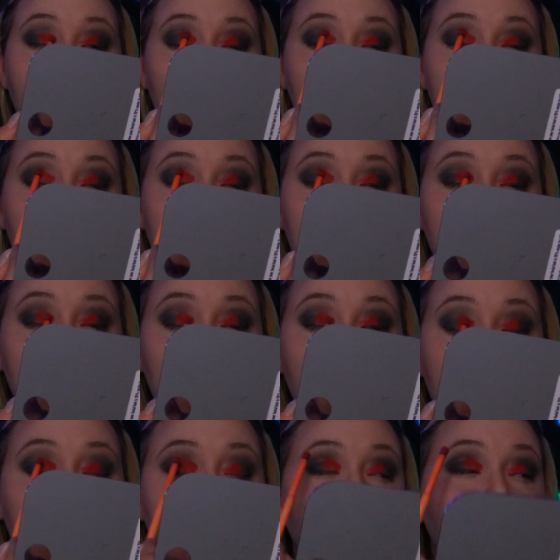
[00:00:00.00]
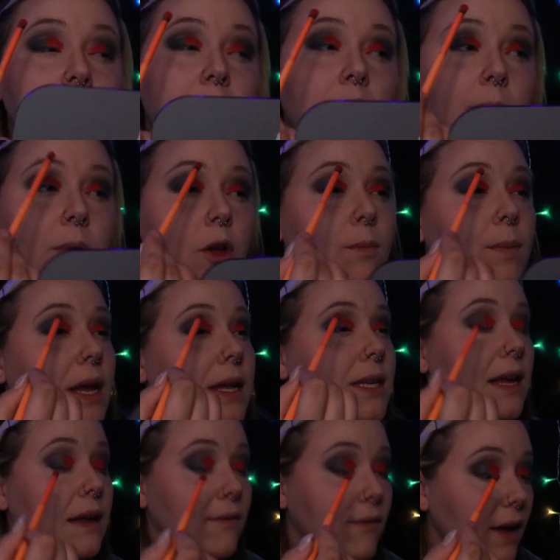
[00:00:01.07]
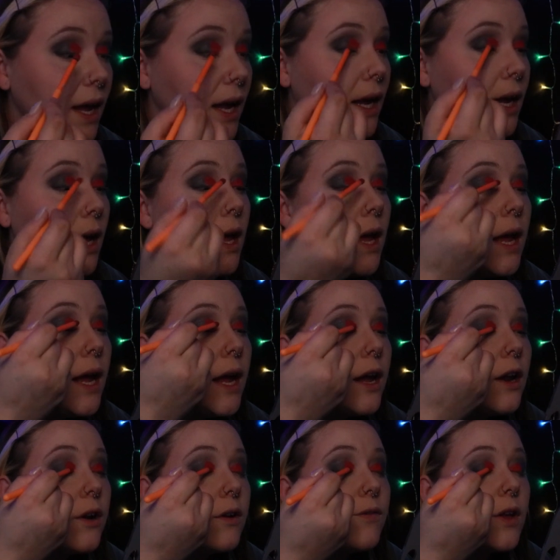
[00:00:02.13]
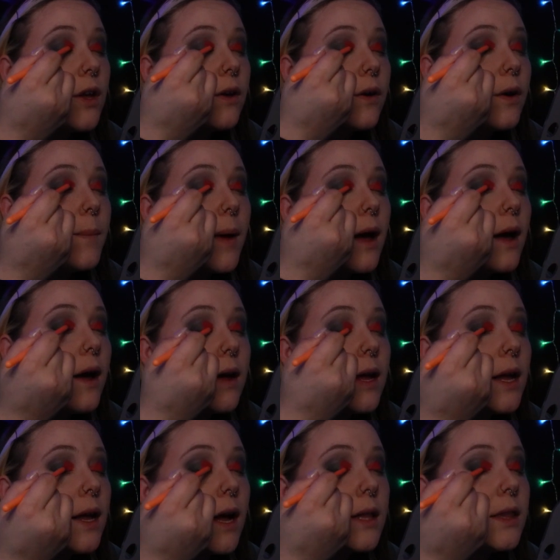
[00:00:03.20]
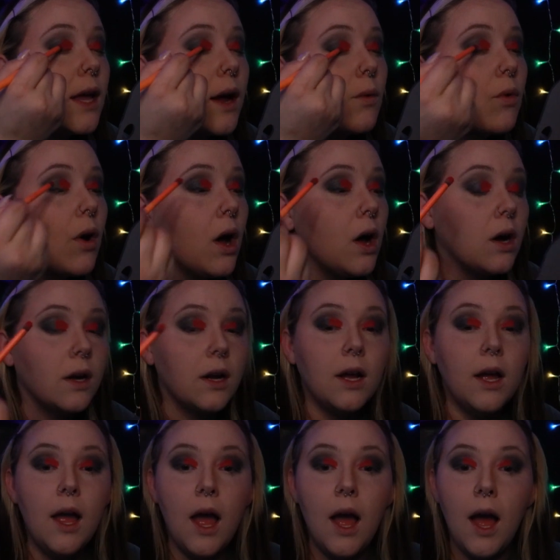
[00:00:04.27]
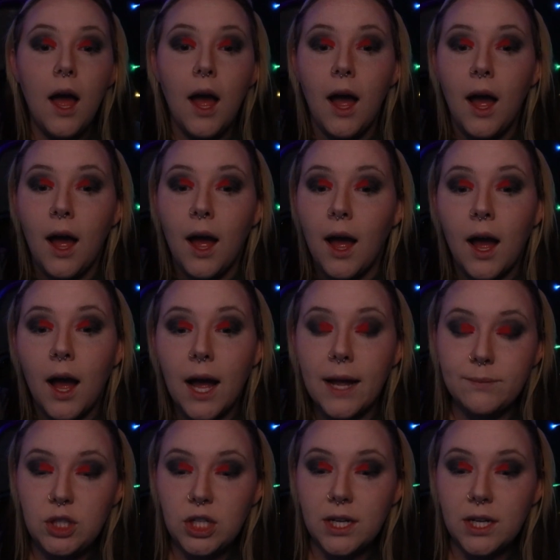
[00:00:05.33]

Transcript: that was also talked in the WBTV interview about how he got that wrong. I